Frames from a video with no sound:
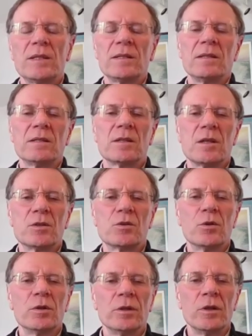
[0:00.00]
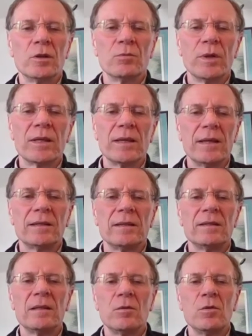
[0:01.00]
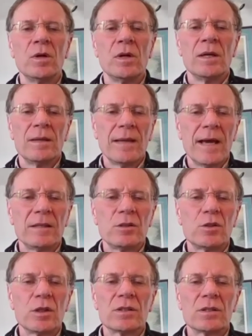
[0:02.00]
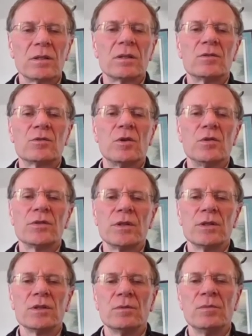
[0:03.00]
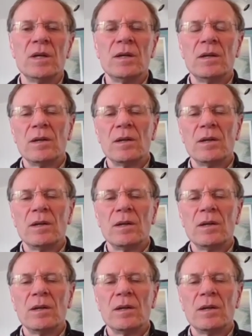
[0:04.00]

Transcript: as I discussed earlier, with connecting to not just the control system,